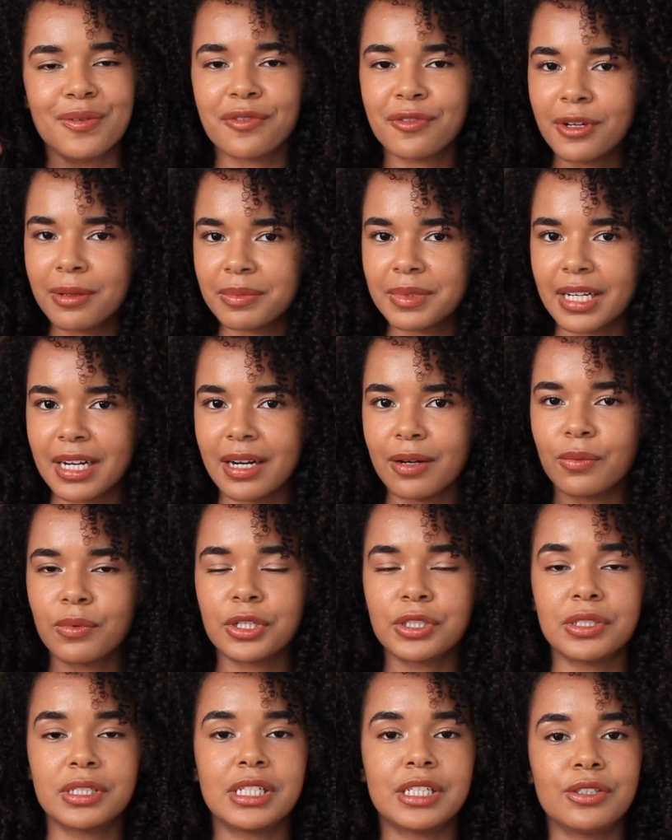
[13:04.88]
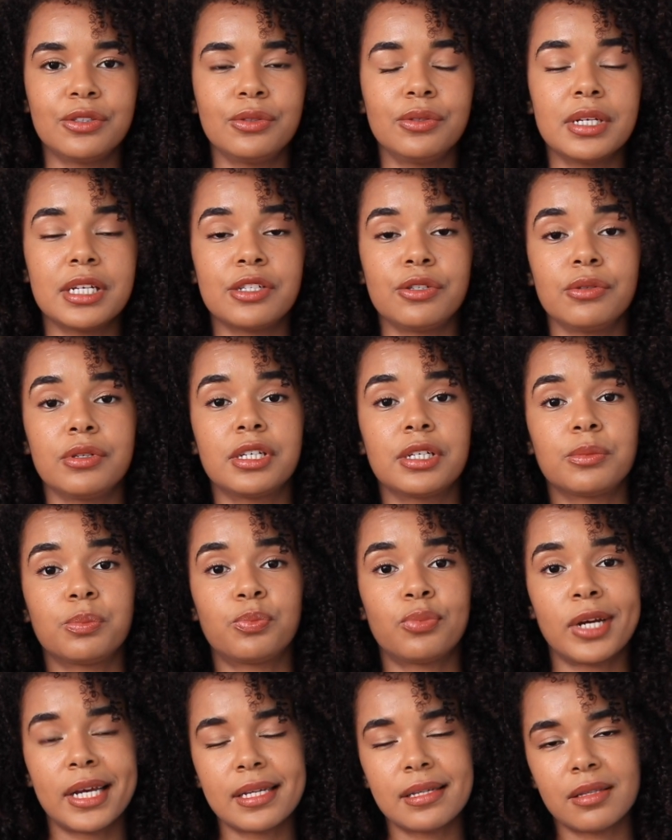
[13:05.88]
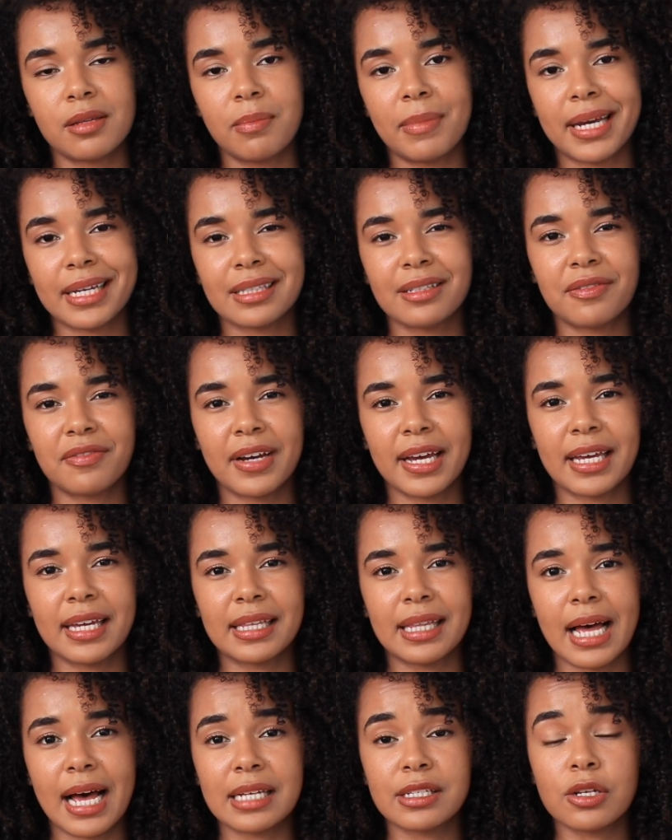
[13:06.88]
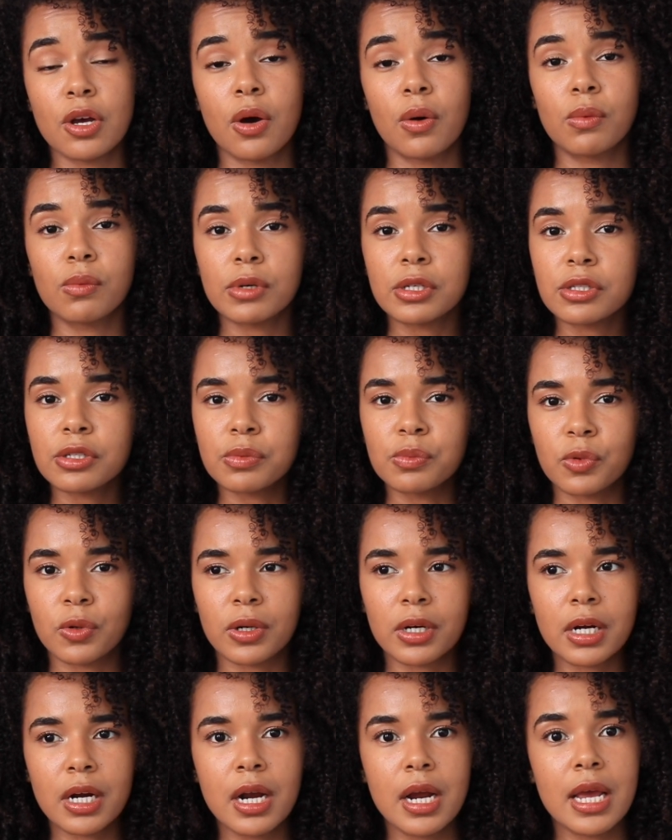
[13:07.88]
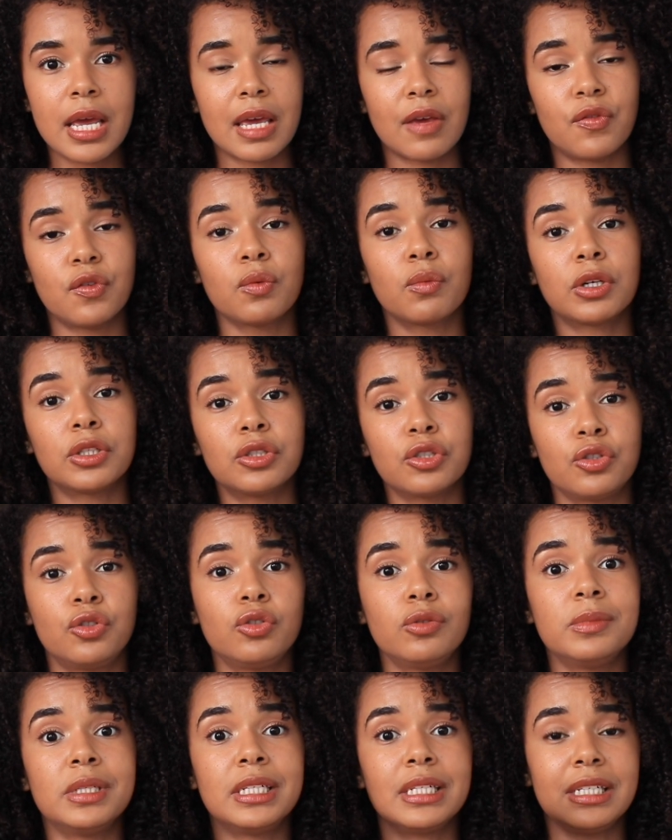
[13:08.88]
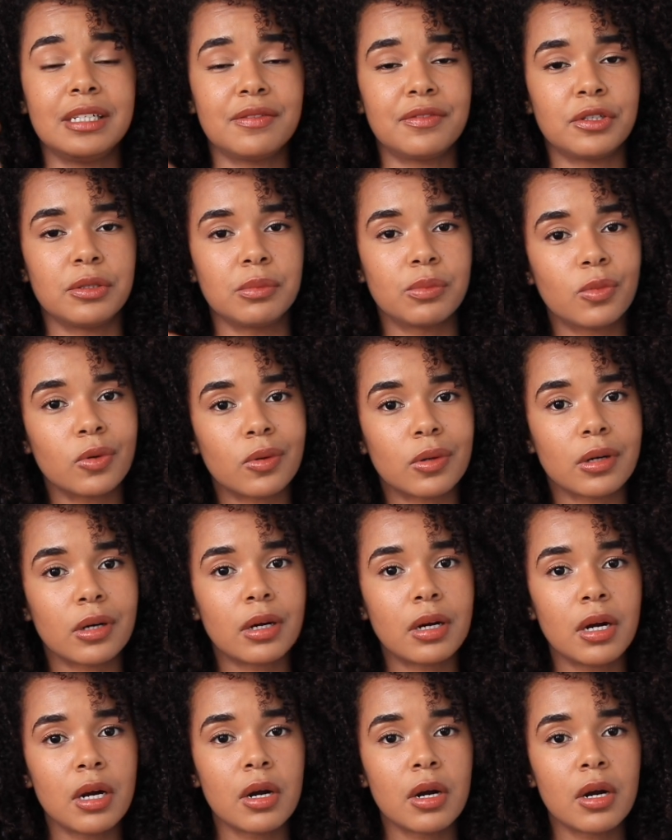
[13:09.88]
From there, what you can do is you can press the magnifying glass once more if you want to zoom in even more,